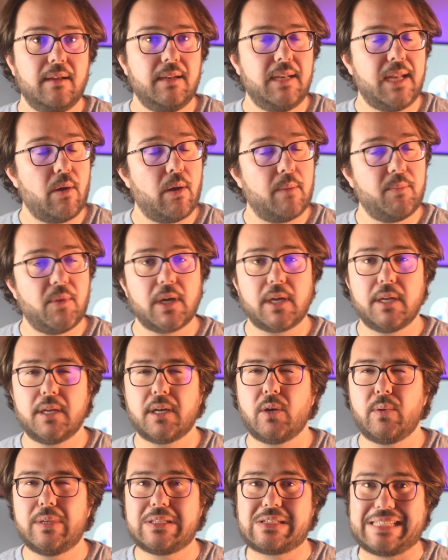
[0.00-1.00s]
Now, I'm not going to
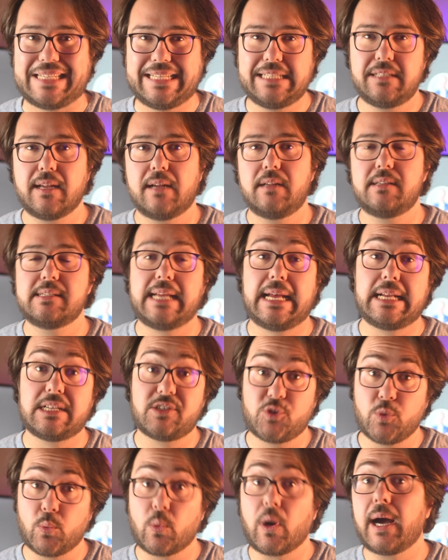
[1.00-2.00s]
go into details as
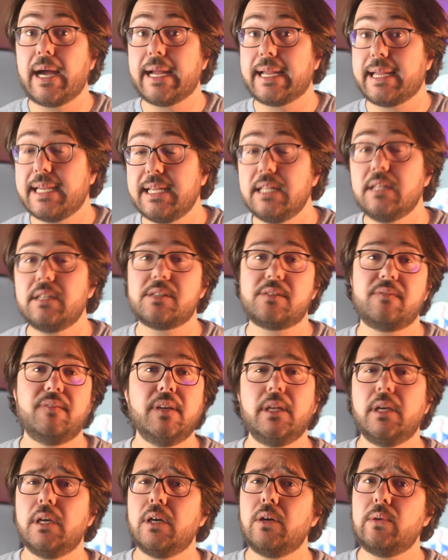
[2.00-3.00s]
to why in this
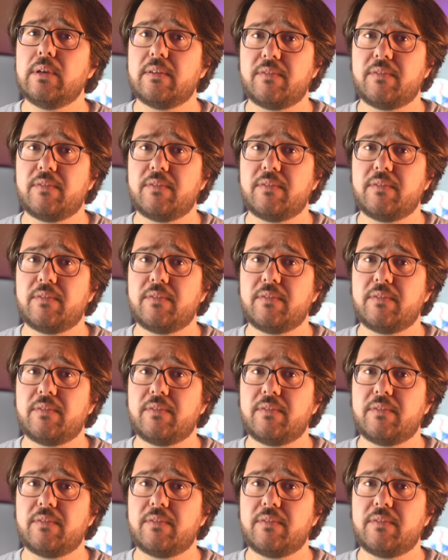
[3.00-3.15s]
video.